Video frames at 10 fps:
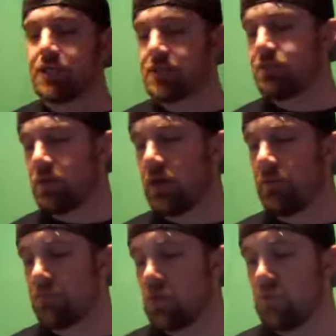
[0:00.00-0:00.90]
is. Okay,
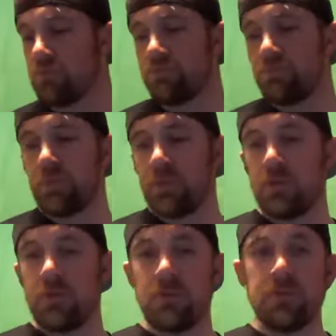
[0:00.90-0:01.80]
cool. She's super
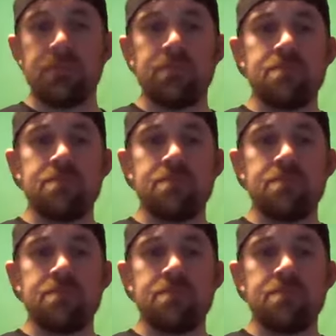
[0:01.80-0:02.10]
smart.